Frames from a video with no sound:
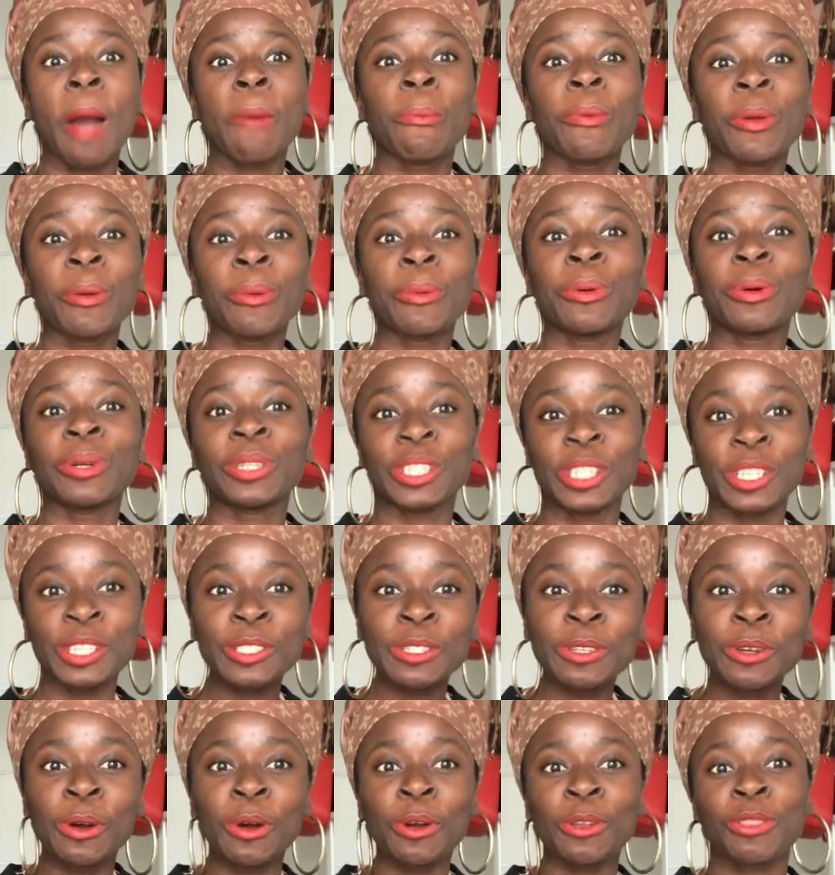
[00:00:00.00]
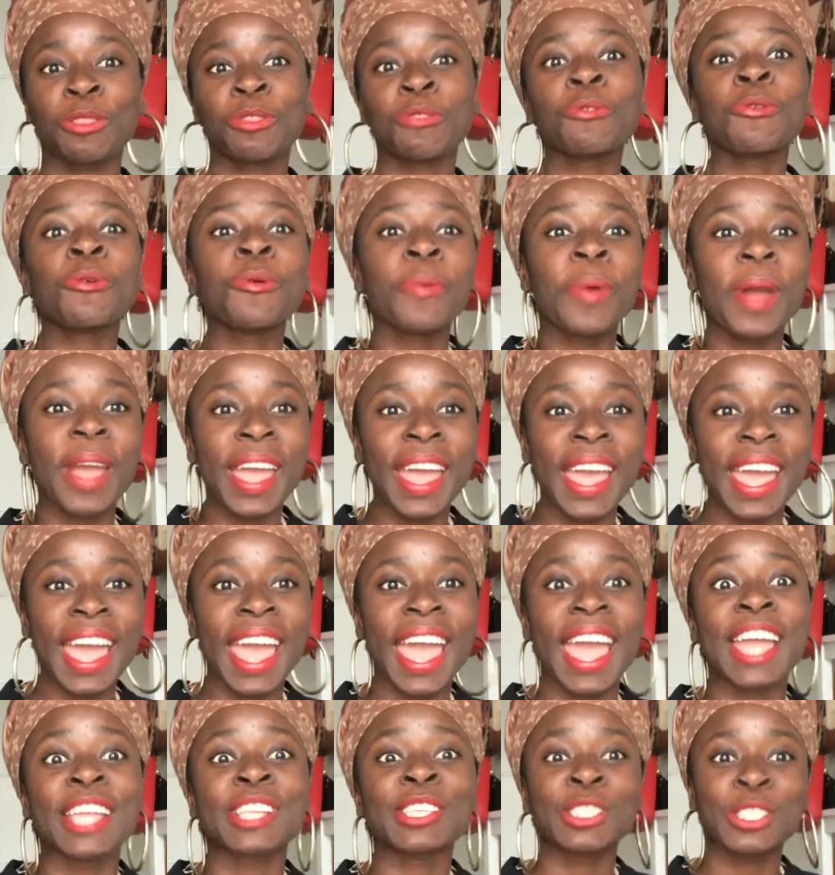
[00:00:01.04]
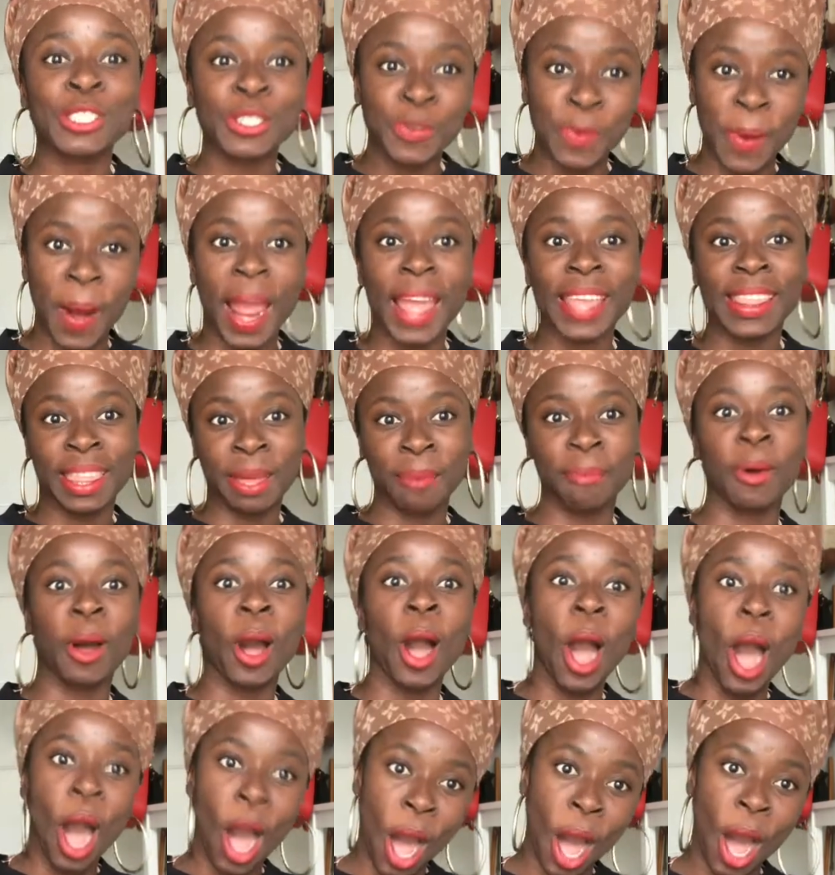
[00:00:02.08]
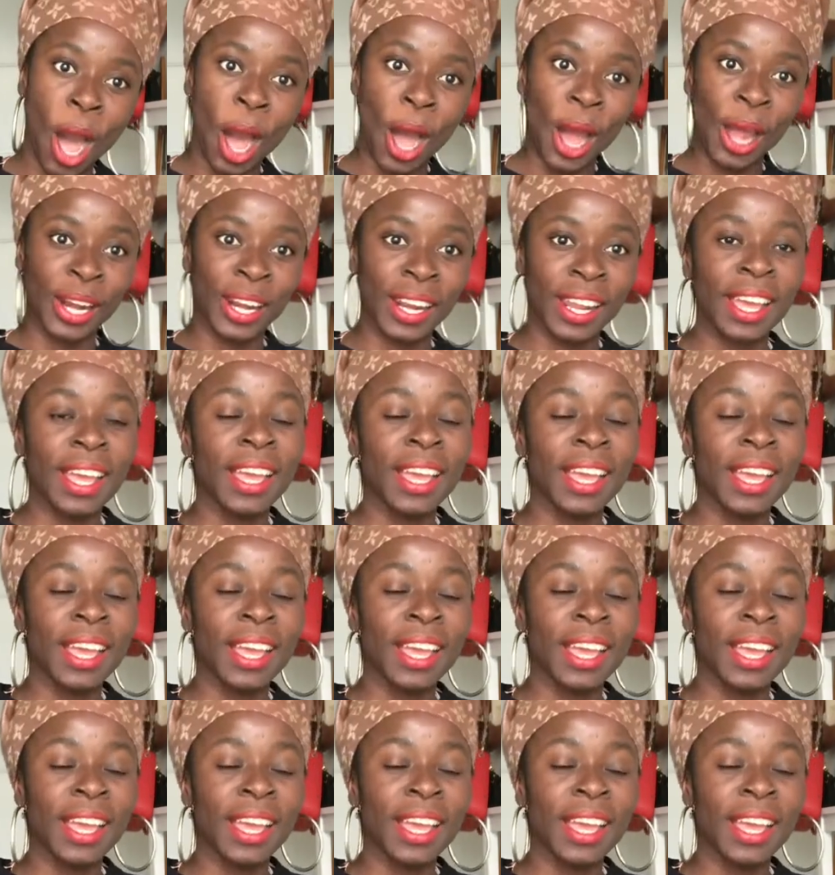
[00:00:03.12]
we will just go through it and try them on.